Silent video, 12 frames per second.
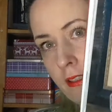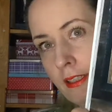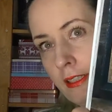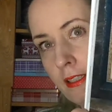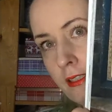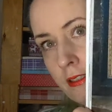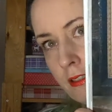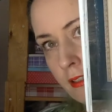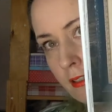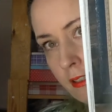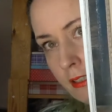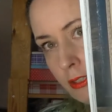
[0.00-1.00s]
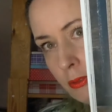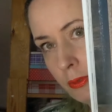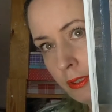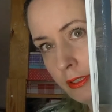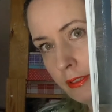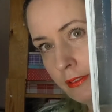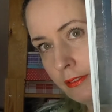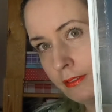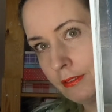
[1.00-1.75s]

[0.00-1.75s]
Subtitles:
There's this one.